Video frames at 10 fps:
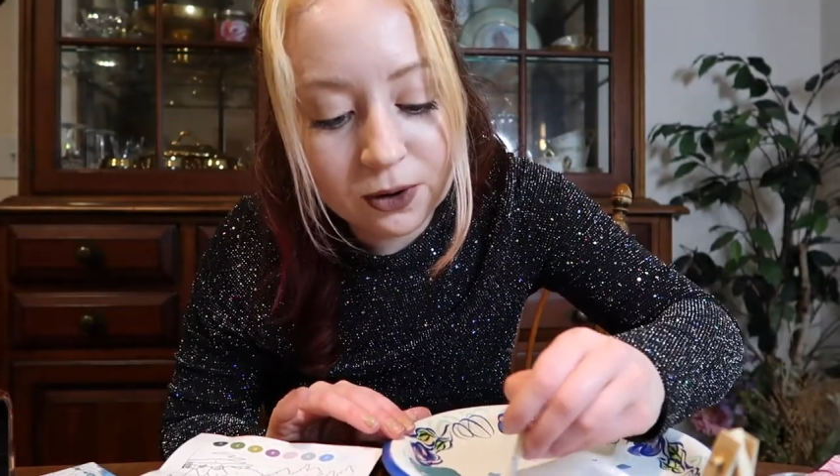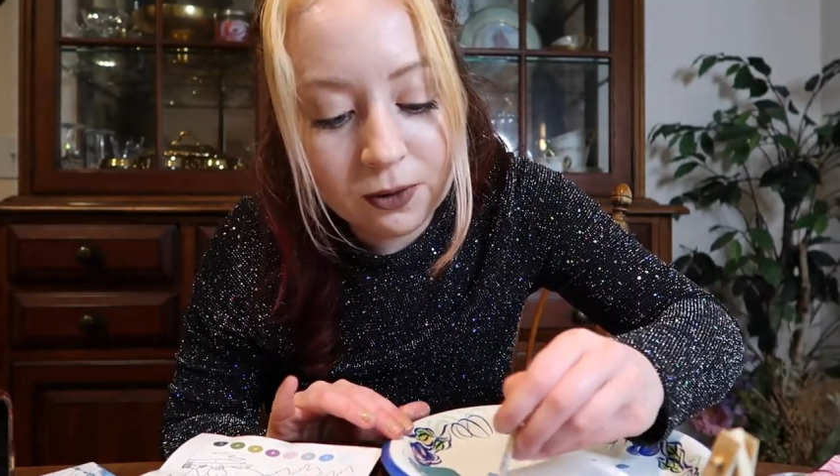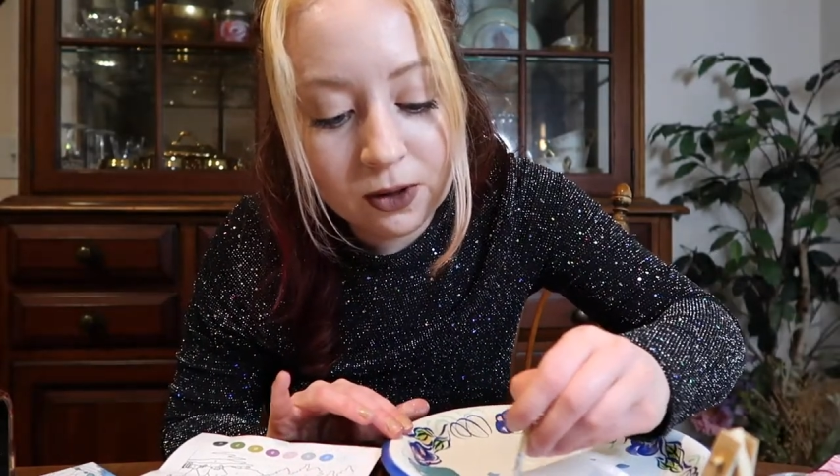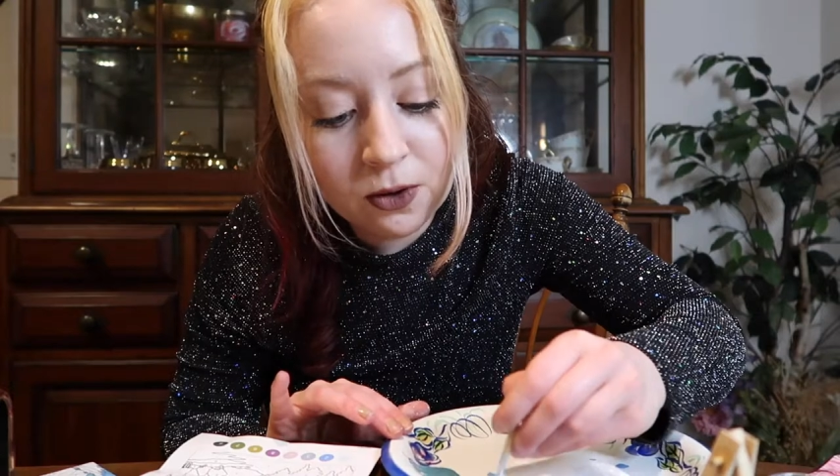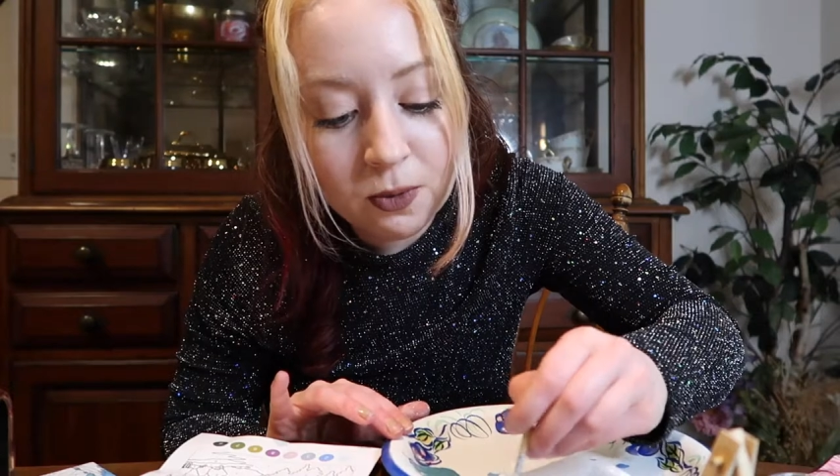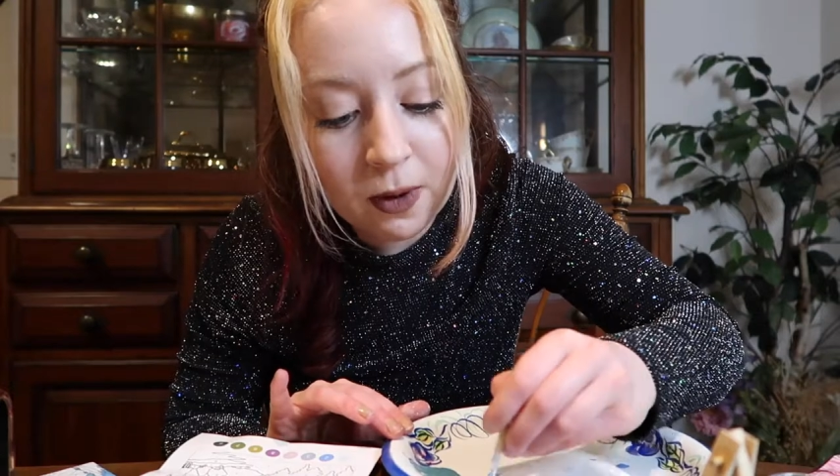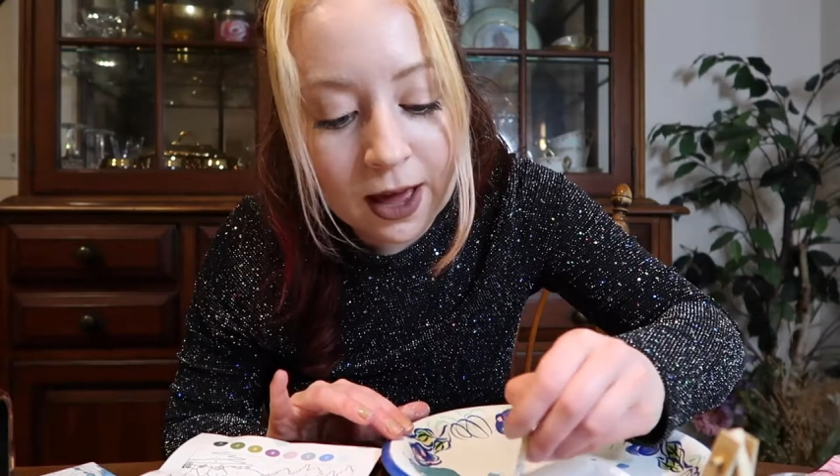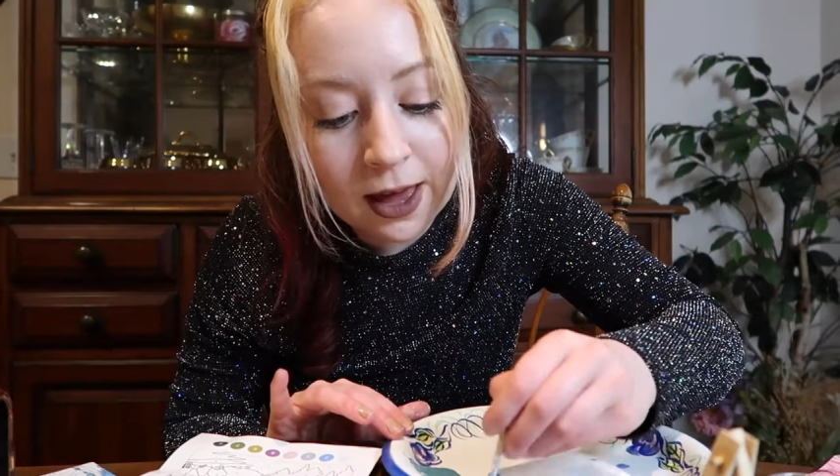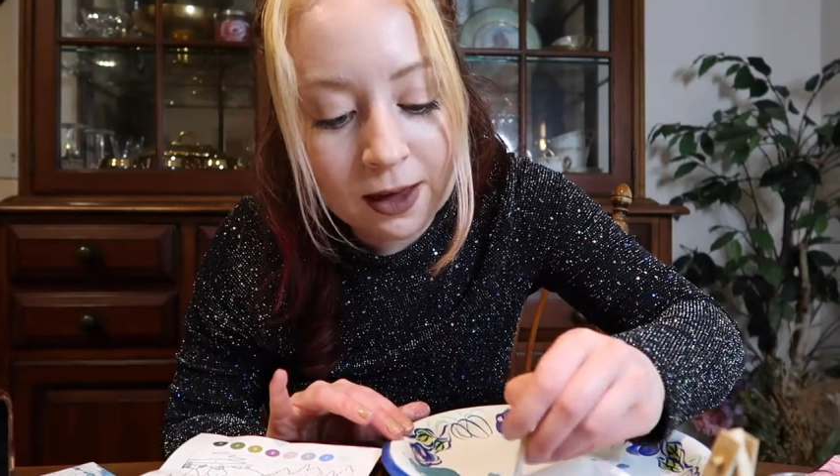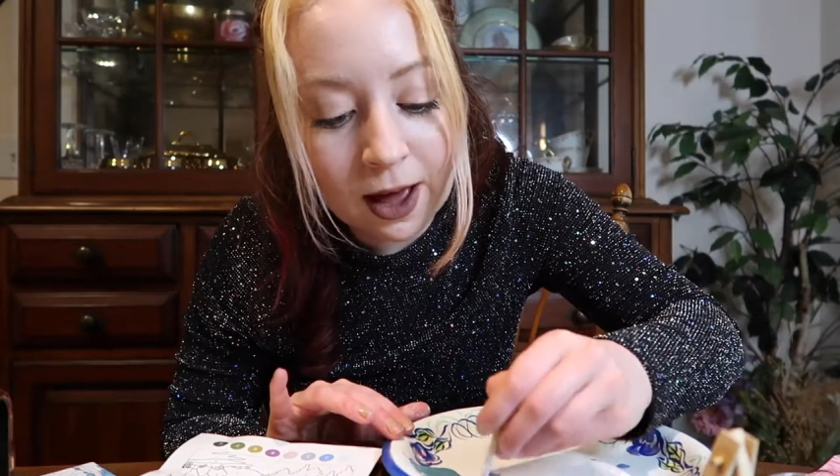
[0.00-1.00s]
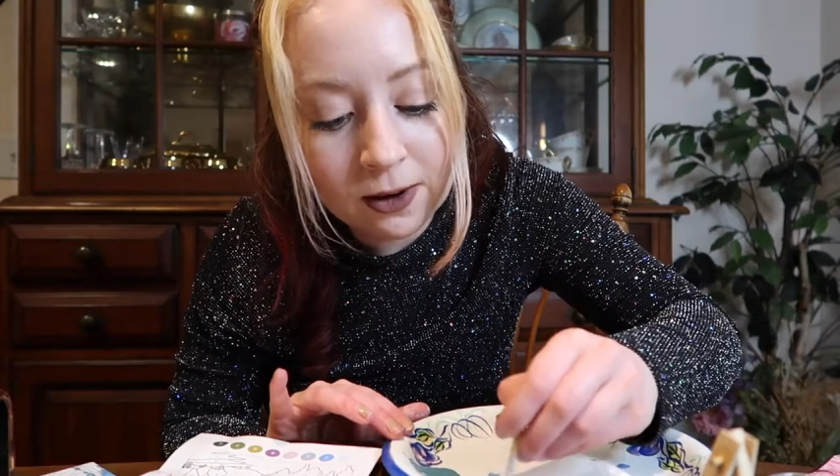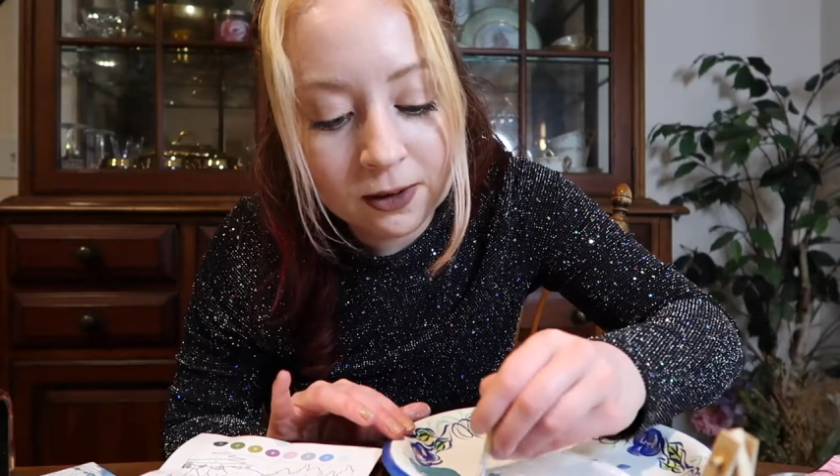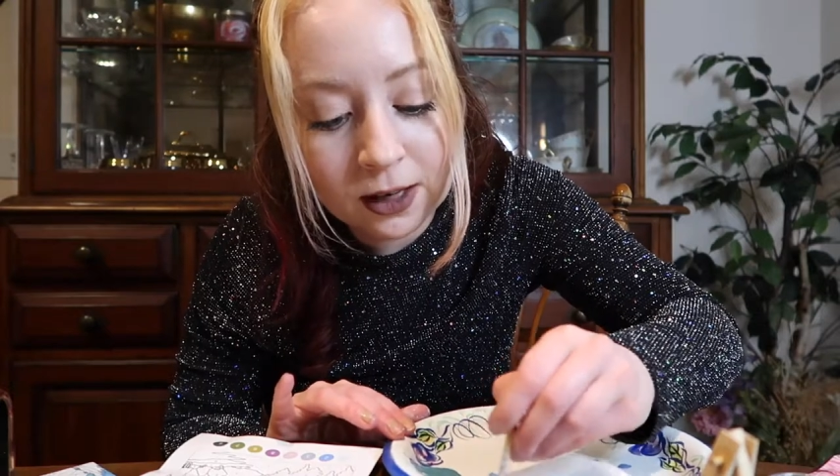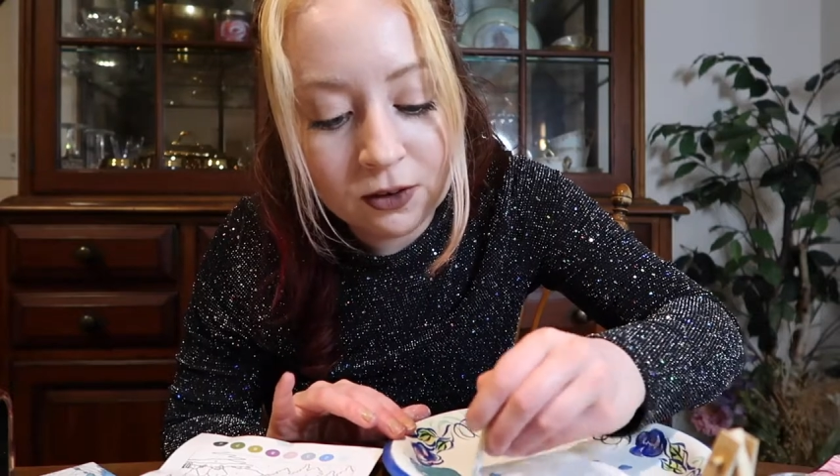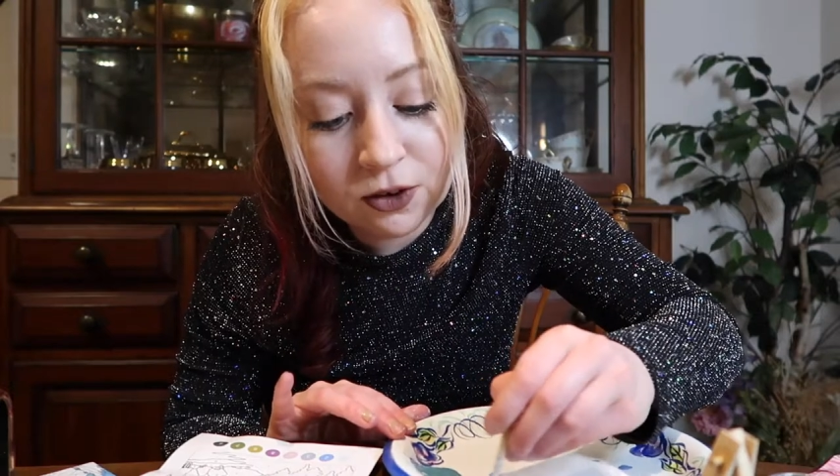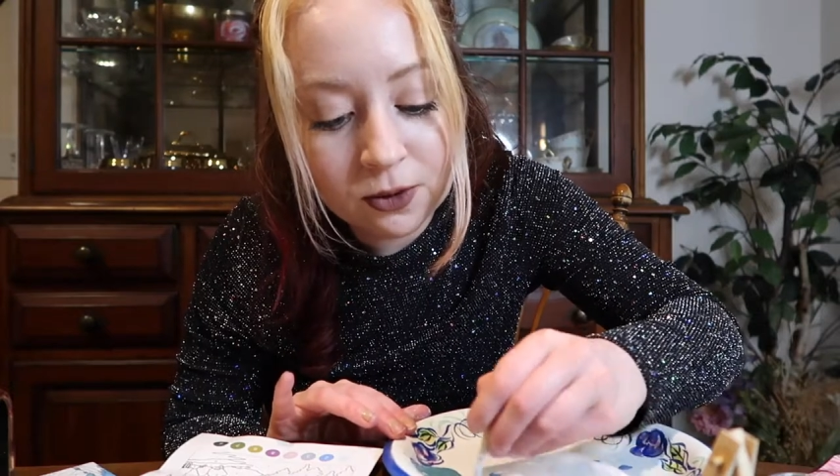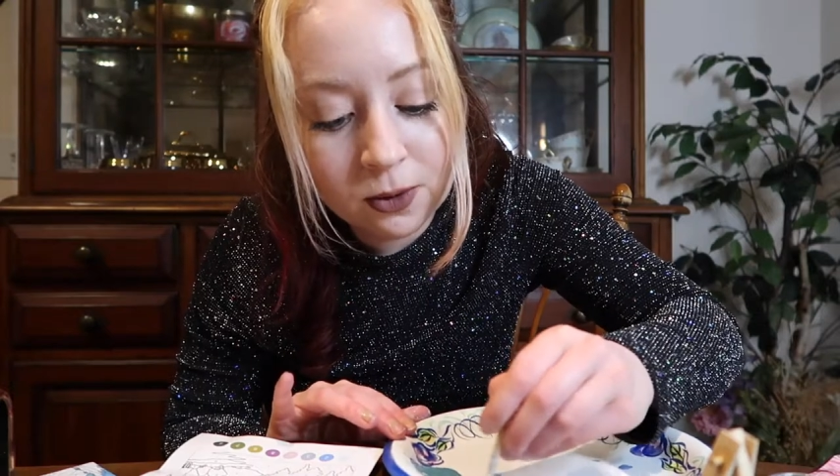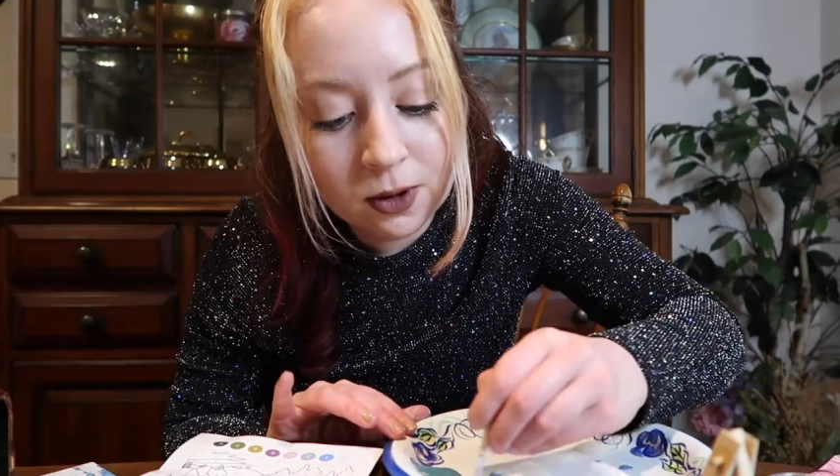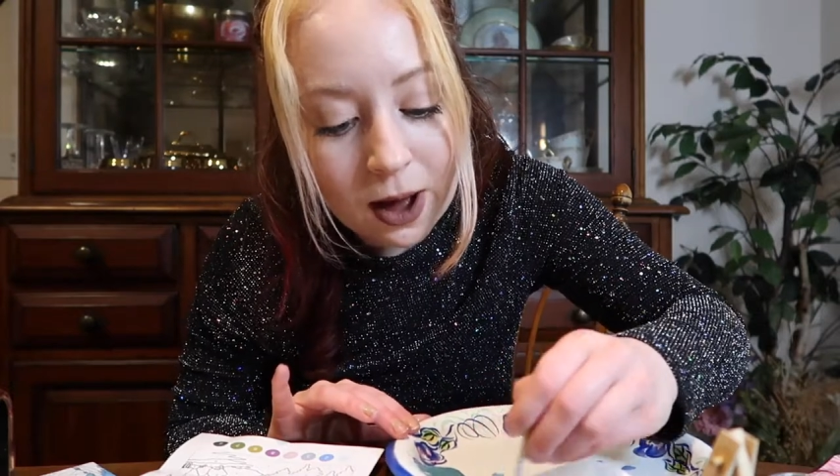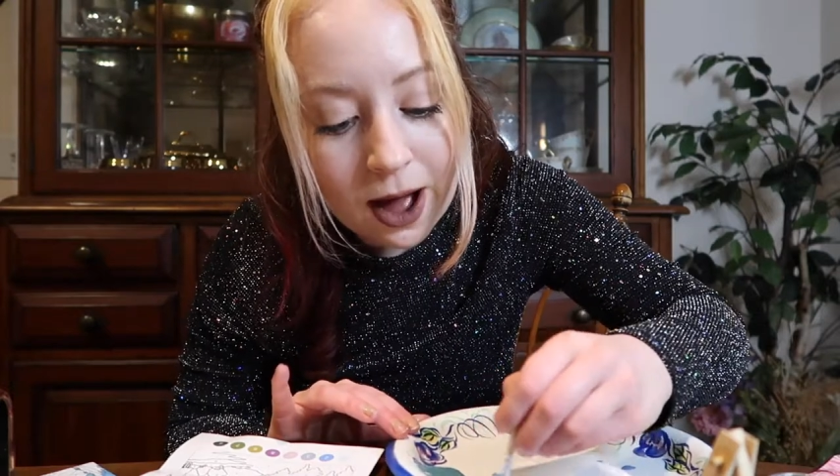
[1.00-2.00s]
Screw you, white. I don't need
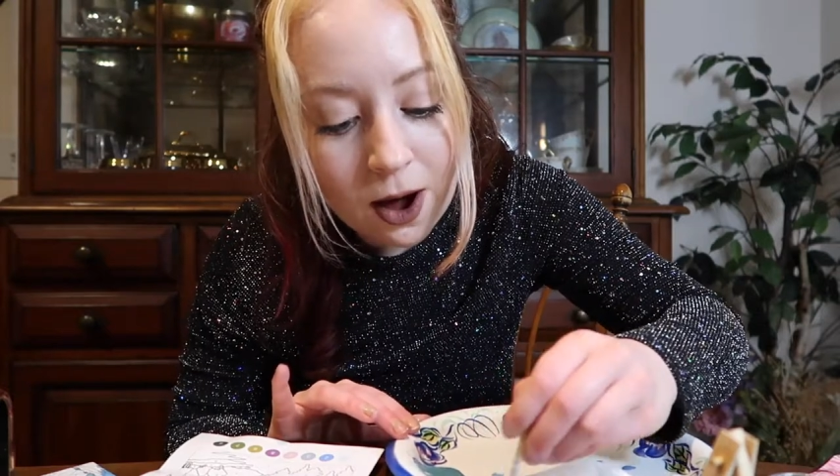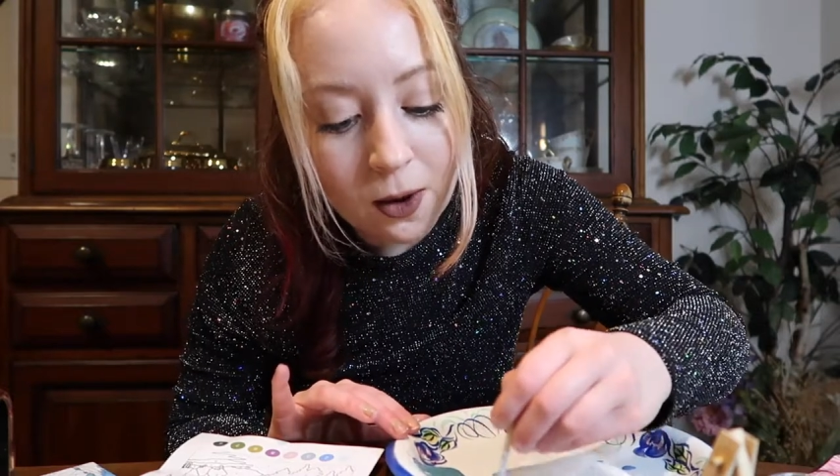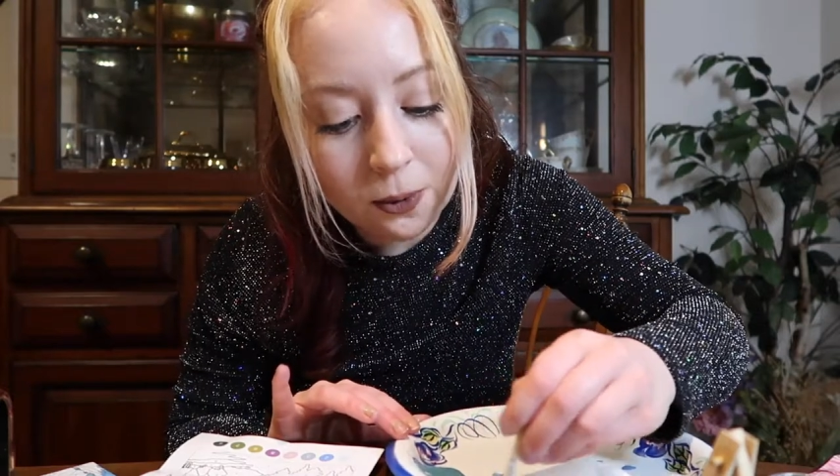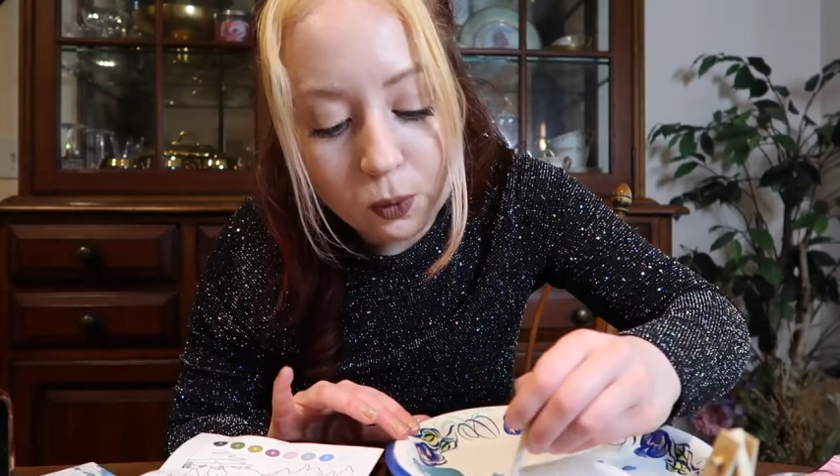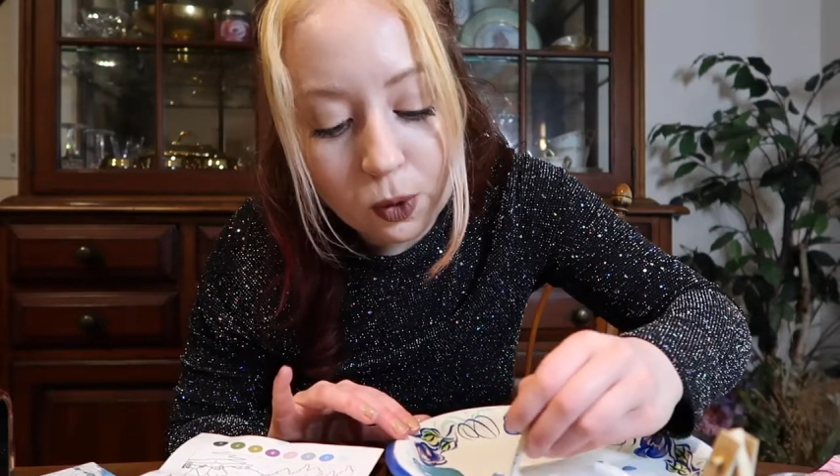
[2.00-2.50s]
you. Wow.